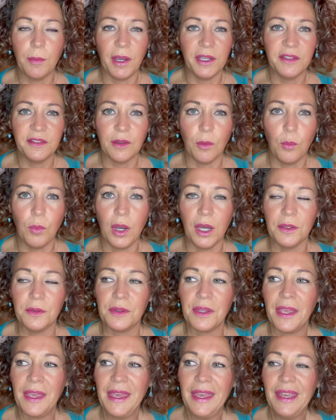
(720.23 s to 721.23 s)
by someone.
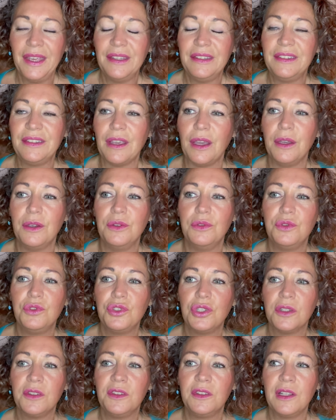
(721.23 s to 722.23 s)
So
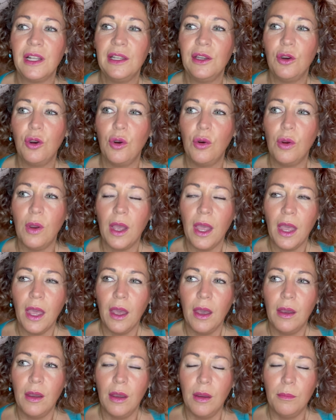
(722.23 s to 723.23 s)
just a little
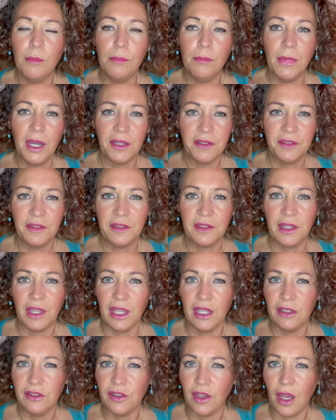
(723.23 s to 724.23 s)

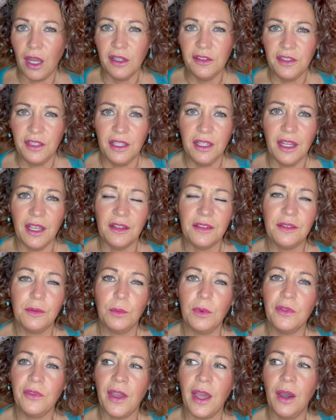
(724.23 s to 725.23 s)
musky dirtiness
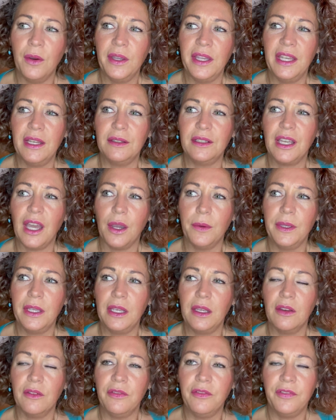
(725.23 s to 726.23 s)
without it
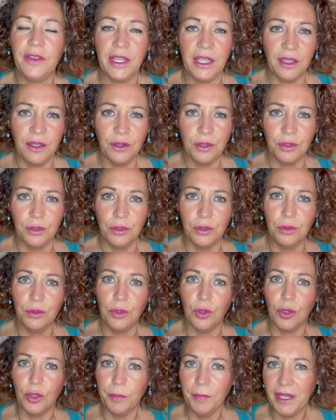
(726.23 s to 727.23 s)
going fecal
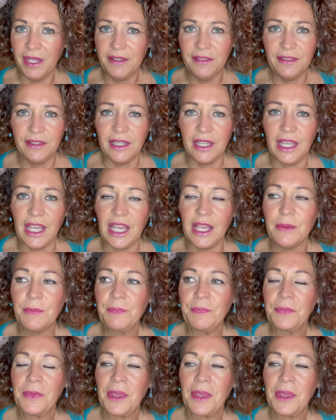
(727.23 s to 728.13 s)
or pissy.